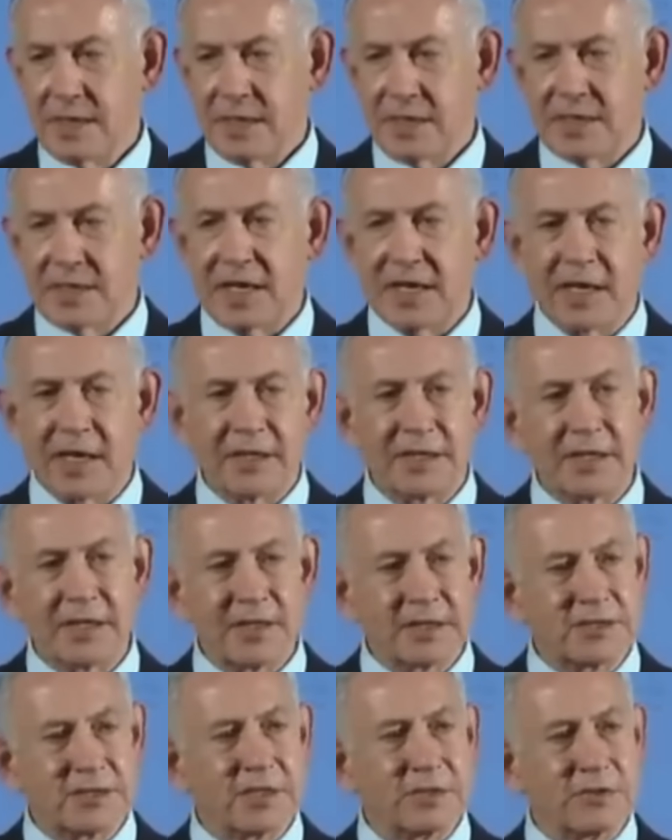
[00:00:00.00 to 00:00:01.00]
that idea
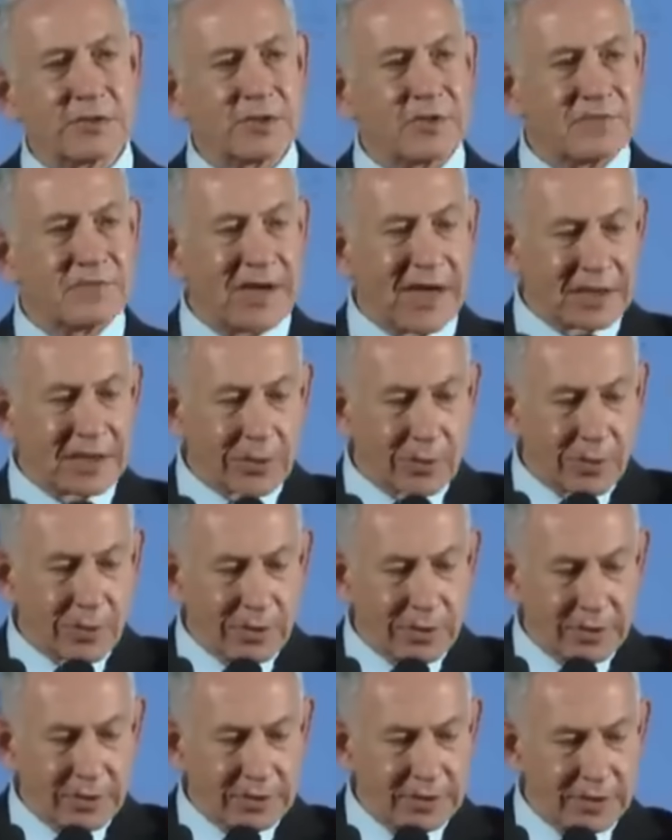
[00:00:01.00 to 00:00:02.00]
is that you divide the
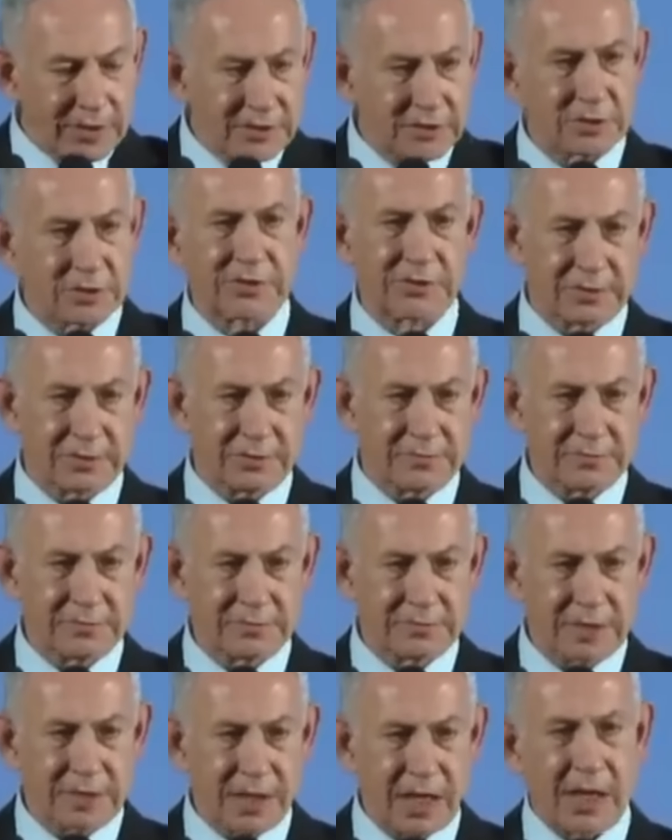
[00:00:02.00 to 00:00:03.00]
world into two.
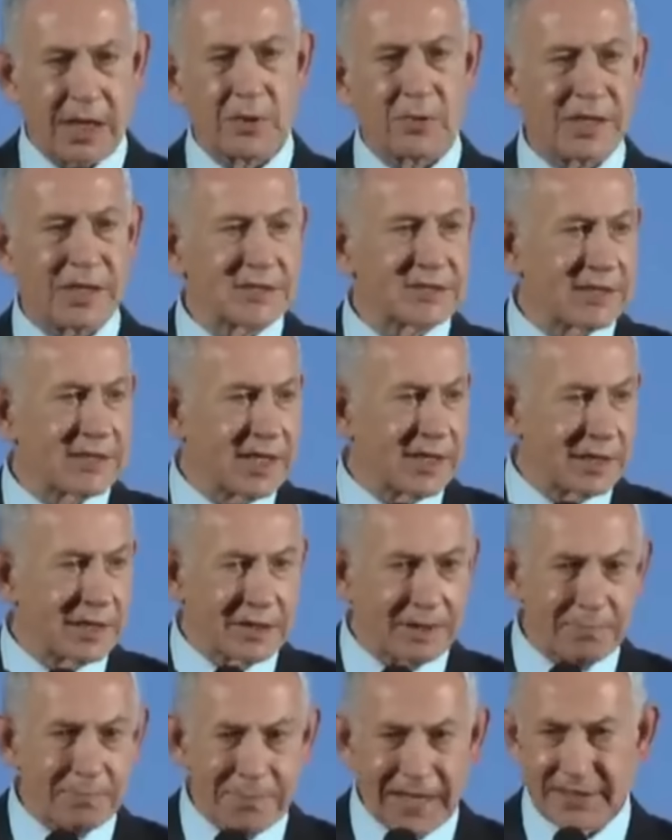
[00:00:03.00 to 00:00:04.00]
On one side are
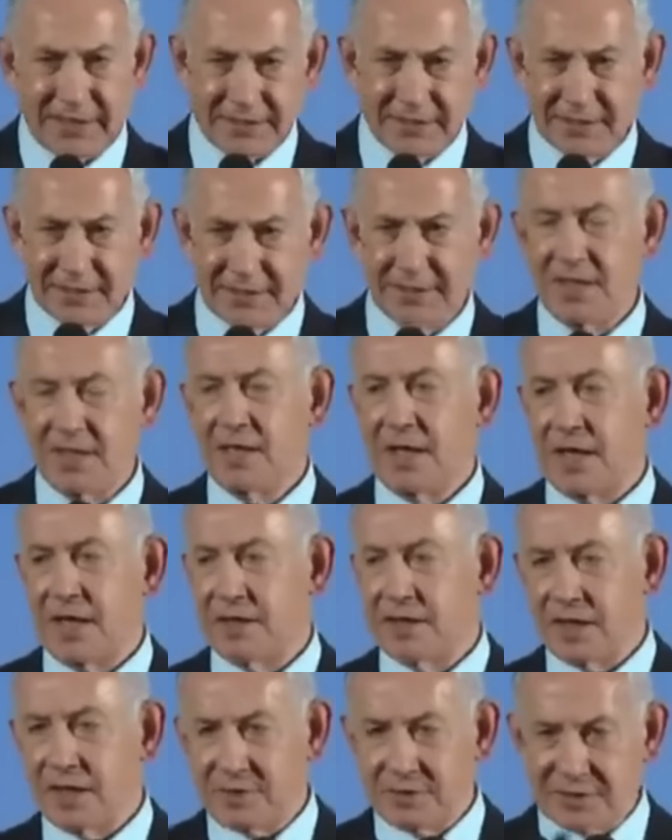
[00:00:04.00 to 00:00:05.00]
combatants,
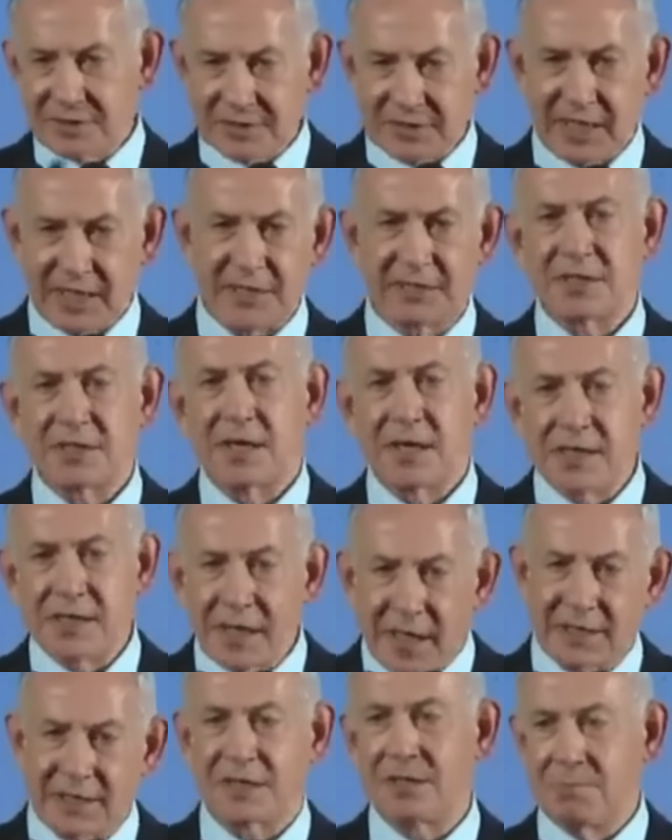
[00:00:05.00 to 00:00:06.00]
on the other side are
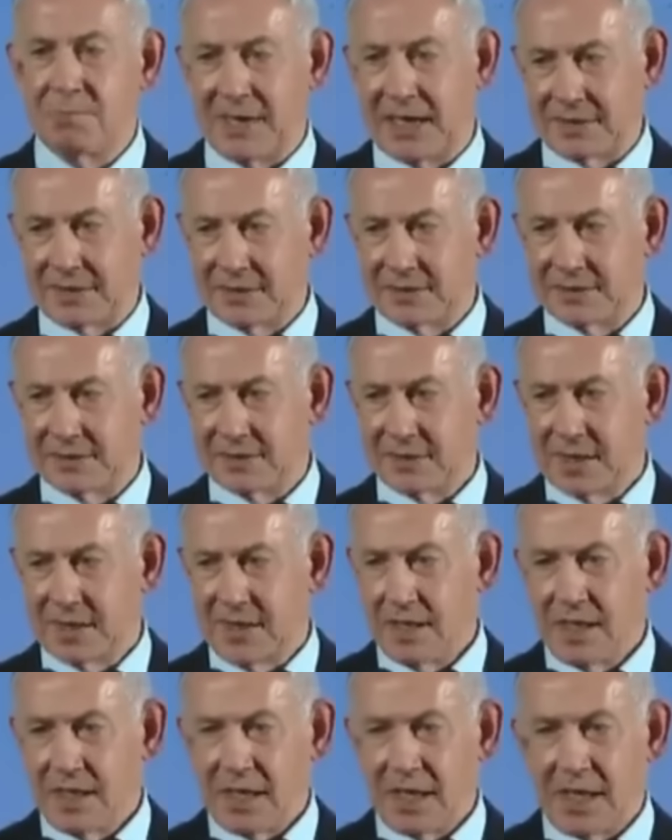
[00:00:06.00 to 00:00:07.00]
non-combatants.
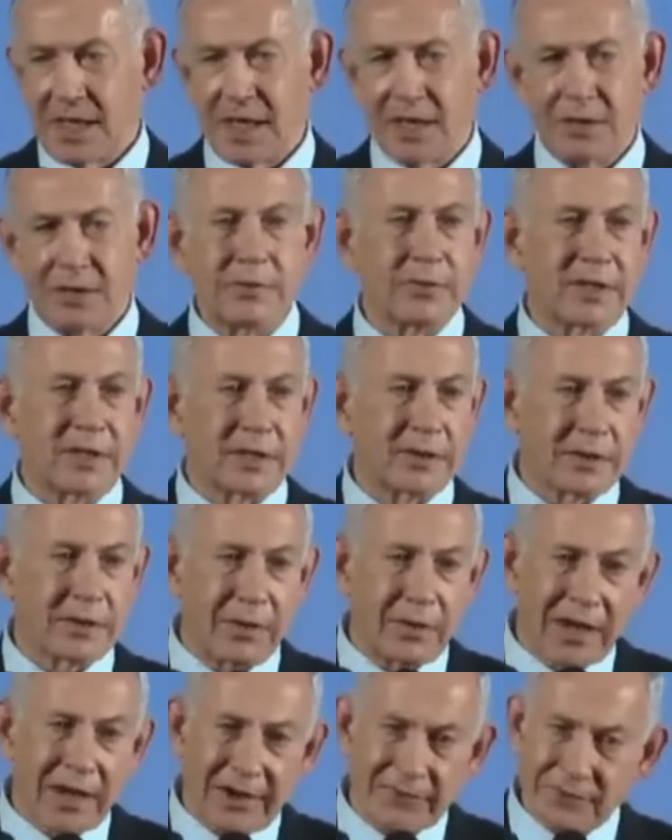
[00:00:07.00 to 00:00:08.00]
And you can
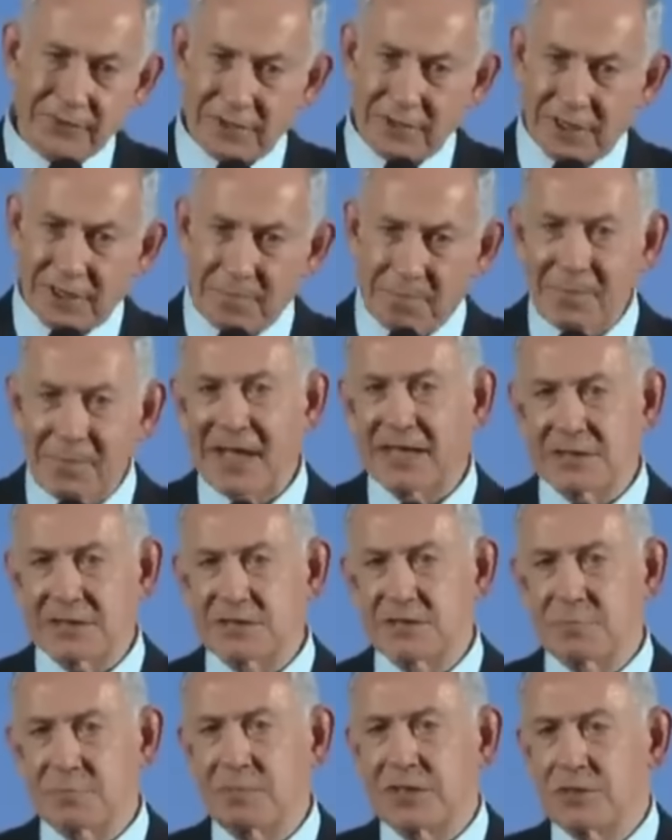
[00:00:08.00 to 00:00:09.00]
go after the
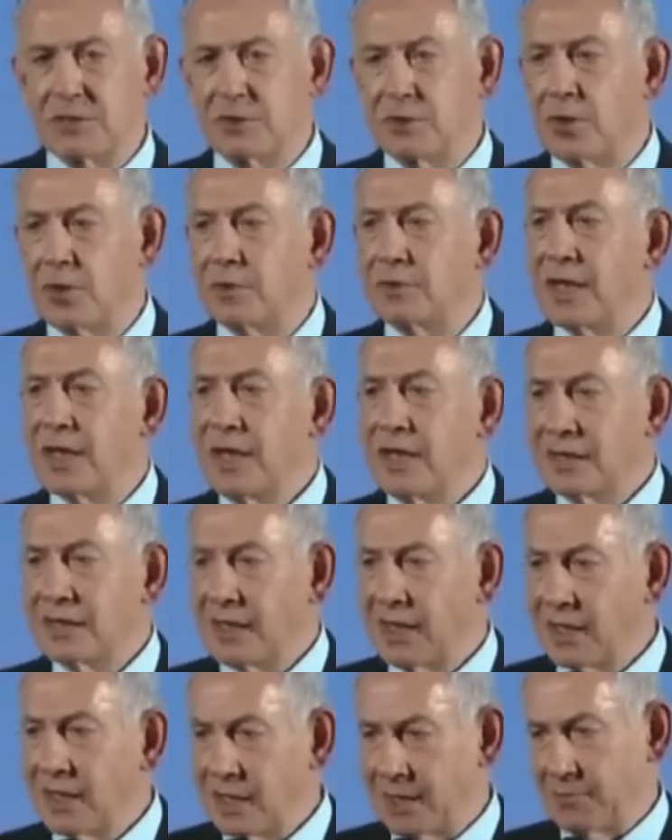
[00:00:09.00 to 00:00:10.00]
combatants, but you don't
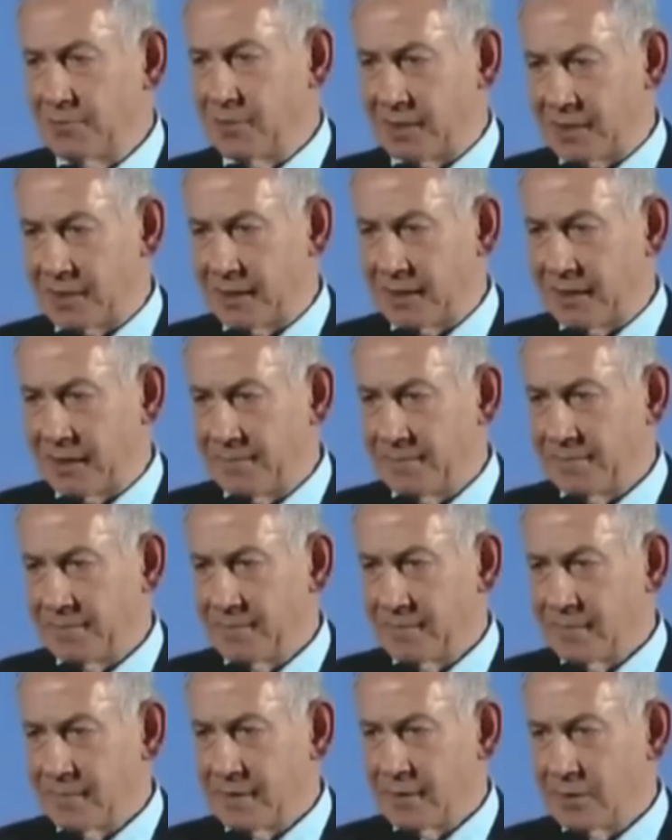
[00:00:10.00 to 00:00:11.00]
deliberately
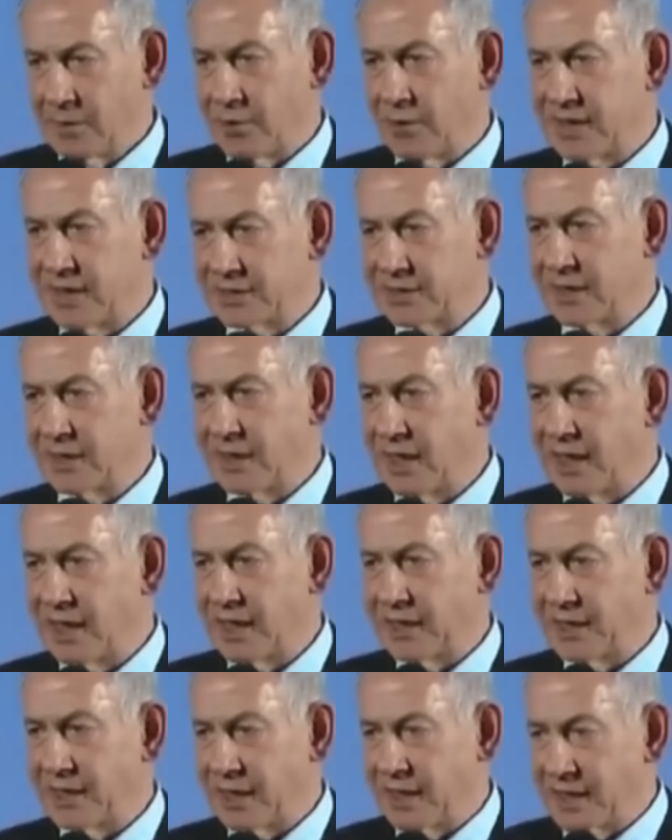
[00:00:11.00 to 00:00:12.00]
cross the
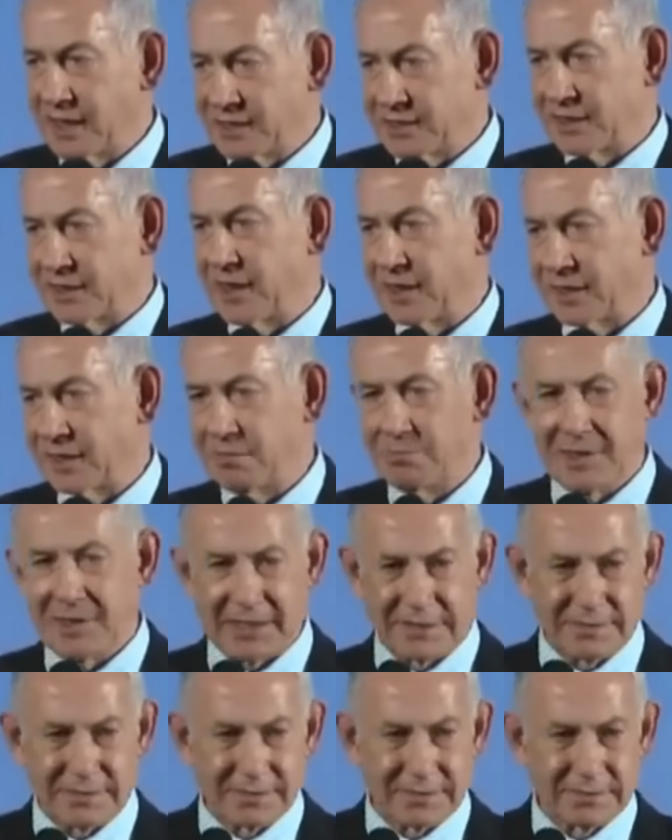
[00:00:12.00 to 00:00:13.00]
line against
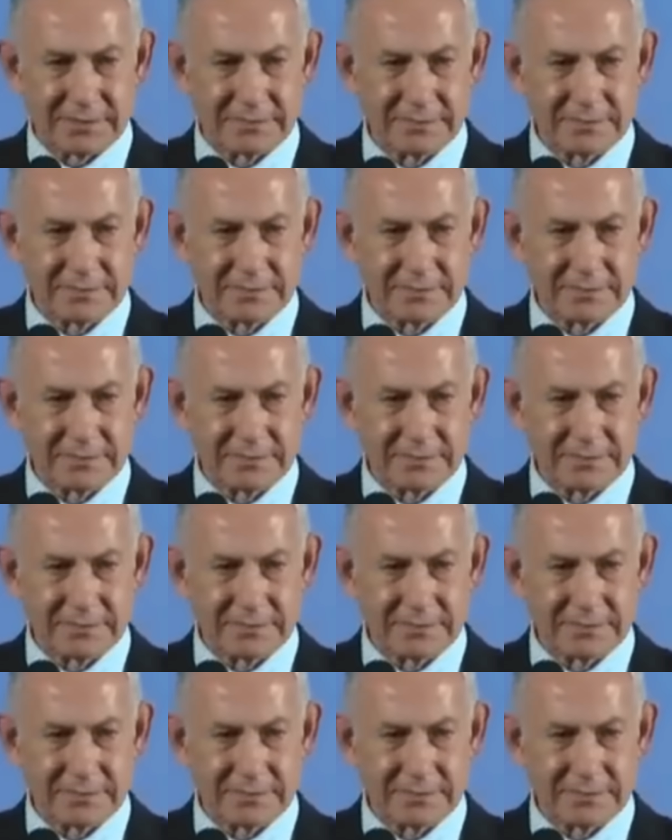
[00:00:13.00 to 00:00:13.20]
non-combatants.